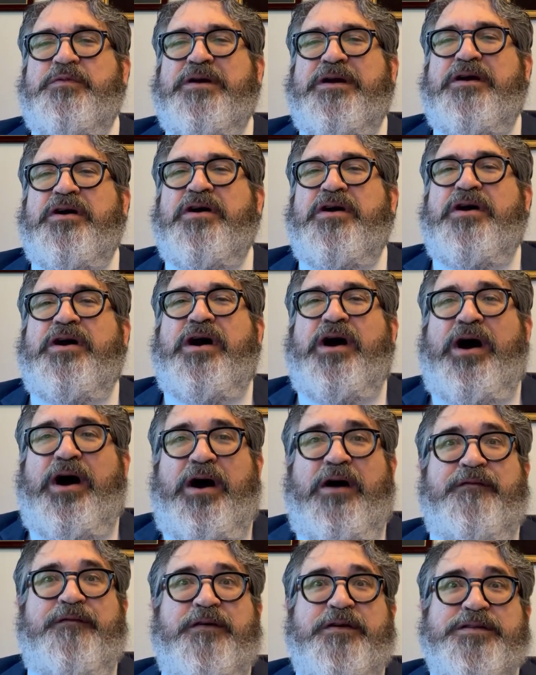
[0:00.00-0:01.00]
where
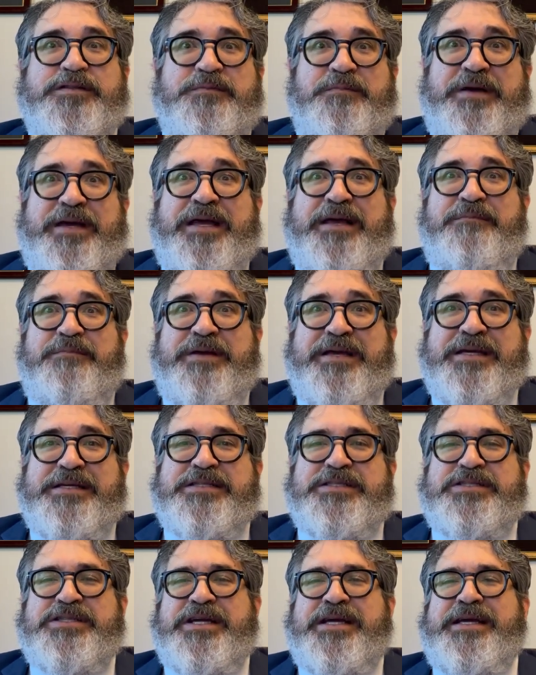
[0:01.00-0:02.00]
offers may be
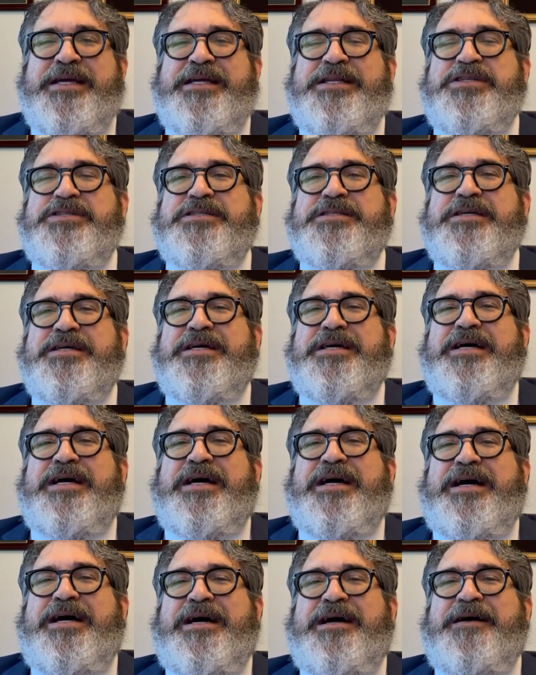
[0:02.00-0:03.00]
exchanged
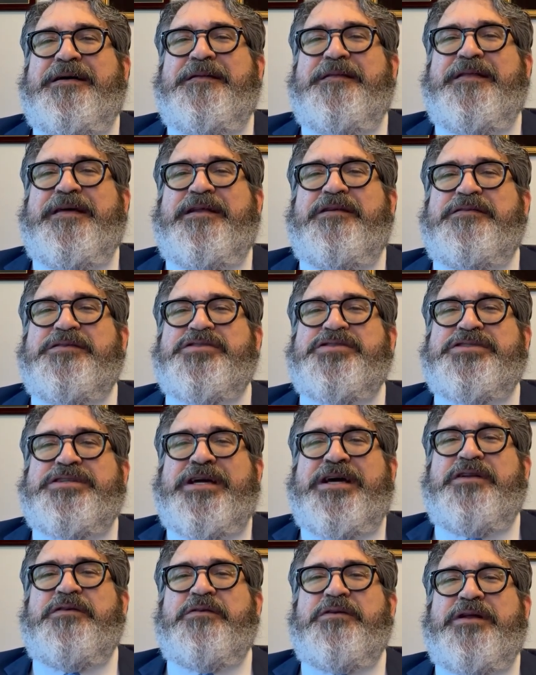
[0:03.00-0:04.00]
that are
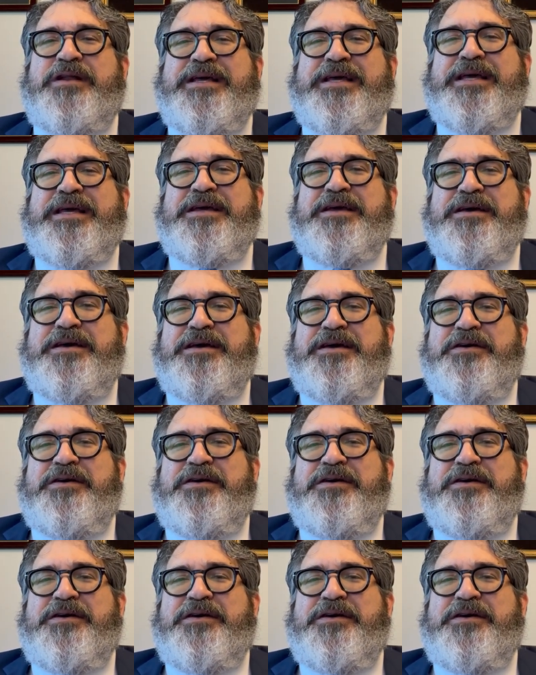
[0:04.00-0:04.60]
generally